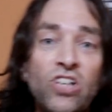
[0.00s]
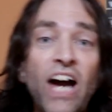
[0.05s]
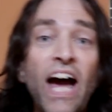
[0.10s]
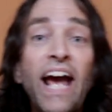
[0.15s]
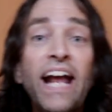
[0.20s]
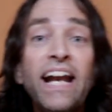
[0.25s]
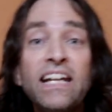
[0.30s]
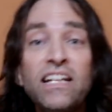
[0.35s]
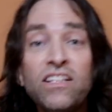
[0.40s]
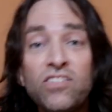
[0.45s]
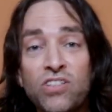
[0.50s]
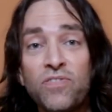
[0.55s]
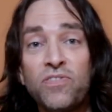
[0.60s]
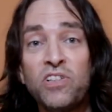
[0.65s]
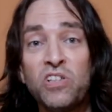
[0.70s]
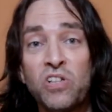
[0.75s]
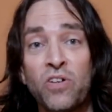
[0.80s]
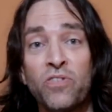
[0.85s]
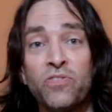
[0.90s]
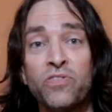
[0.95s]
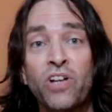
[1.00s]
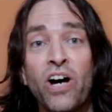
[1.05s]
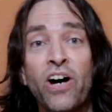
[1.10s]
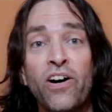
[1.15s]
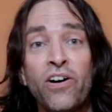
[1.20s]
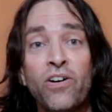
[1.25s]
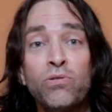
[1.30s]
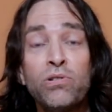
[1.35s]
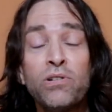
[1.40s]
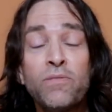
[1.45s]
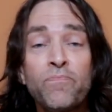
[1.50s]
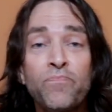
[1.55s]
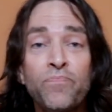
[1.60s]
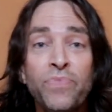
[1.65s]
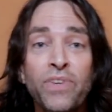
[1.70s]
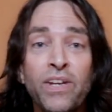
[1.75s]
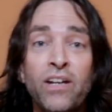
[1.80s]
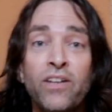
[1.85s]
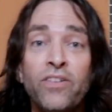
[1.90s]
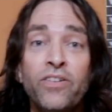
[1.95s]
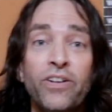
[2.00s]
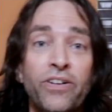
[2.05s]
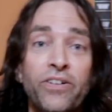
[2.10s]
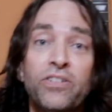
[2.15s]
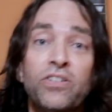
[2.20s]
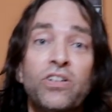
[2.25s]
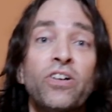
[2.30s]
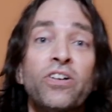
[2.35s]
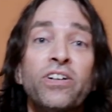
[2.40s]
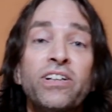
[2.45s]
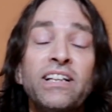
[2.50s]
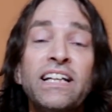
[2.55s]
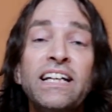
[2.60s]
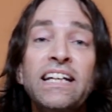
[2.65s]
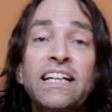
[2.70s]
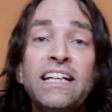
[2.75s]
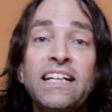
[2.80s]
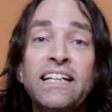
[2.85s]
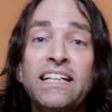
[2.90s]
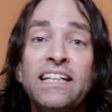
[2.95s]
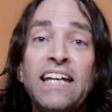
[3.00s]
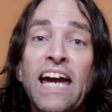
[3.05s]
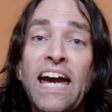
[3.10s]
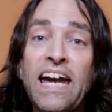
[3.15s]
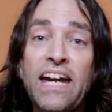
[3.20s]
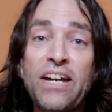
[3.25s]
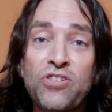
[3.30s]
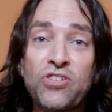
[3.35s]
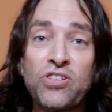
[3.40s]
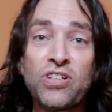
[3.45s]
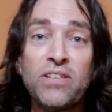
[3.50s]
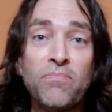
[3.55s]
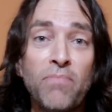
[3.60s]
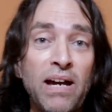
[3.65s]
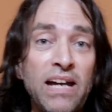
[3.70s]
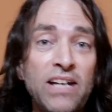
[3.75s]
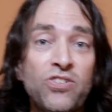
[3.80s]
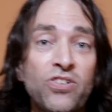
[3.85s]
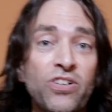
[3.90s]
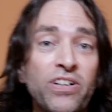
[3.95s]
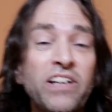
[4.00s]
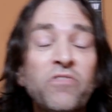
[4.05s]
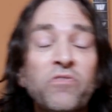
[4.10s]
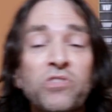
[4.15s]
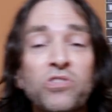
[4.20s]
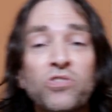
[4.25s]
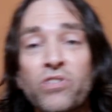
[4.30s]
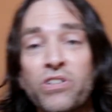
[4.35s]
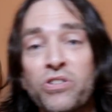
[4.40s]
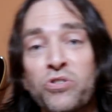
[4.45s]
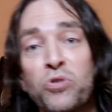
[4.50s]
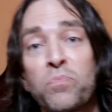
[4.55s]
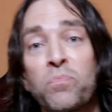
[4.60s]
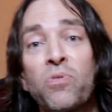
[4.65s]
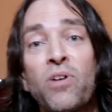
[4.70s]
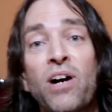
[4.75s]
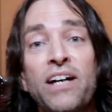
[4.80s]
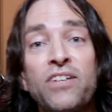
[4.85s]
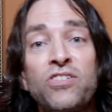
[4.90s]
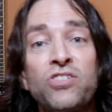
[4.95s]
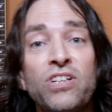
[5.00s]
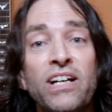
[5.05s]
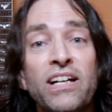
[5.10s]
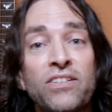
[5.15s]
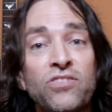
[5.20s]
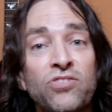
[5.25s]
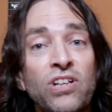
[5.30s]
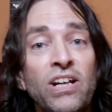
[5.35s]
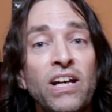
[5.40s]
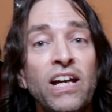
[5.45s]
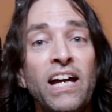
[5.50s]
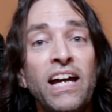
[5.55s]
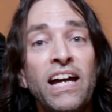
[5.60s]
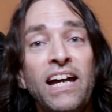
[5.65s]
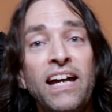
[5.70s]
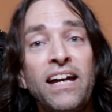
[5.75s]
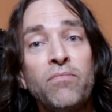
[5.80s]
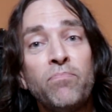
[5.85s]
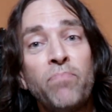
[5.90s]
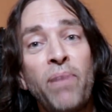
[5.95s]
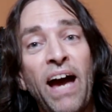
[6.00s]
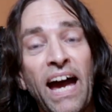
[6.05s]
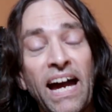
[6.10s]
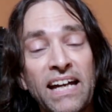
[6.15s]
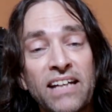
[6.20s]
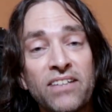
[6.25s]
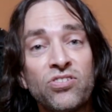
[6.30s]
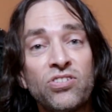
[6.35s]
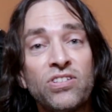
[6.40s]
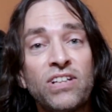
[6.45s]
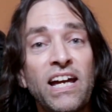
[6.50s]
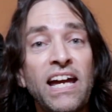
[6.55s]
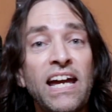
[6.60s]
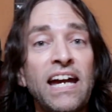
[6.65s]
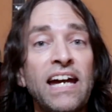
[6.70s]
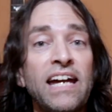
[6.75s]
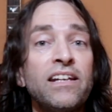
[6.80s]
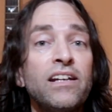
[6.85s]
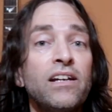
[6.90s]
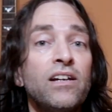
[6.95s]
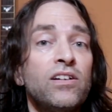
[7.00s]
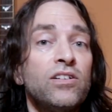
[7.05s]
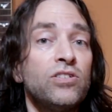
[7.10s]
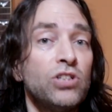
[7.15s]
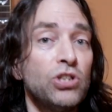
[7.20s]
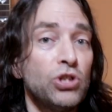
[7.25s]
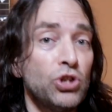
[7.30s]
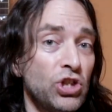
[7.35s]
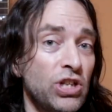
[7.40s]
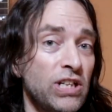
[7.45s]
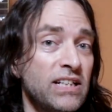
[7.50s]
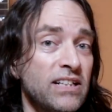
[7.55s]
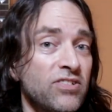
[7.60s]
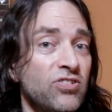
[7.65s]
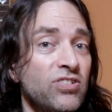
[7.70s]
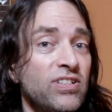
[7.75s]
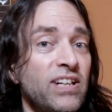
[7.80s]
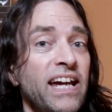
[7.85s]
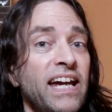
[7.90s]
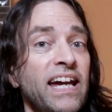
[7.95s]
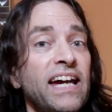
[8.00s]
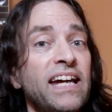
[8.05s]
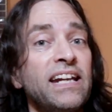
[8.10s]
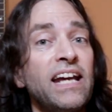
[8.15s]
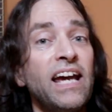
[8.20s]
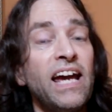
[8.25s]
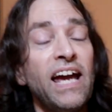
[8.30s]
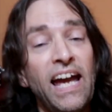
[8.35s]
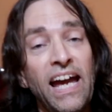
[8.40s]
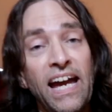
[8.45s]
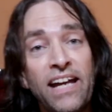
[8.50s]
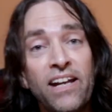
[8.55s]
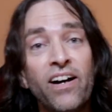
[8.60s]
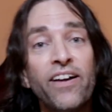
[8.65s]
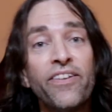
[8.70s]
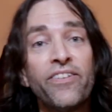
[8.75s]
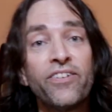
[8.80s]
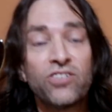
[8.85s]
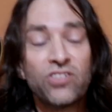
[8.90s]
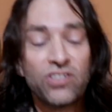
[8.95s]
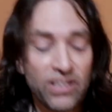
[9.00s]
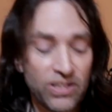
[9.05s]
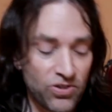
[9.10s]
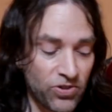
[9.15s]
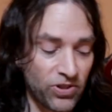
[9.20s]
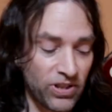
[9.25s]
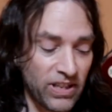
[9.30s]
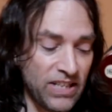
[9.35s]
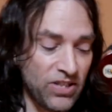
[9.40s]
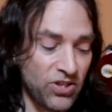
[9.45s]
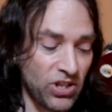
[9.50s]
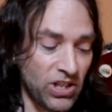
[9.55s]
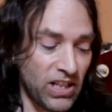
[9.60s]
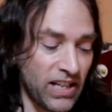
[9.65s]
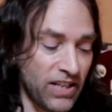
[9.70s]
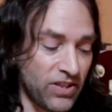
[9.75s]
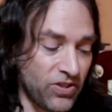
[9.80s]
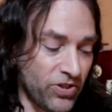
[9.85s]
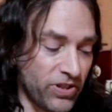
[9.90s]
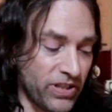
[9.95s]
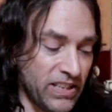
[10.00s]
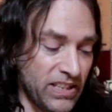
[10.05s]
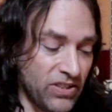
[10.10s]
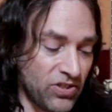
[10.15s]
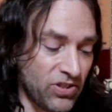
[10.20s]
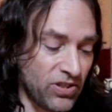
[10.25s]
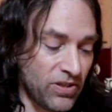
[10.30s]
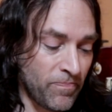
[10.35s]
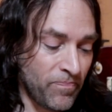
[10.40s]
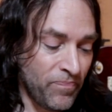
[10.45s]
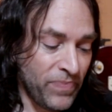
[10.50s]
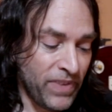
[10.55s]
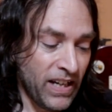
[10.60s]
Chinese, if you don't know, they're currently engaged in major infrastructure projects in Pakistan, Tajikistan, and other Central Asian countries.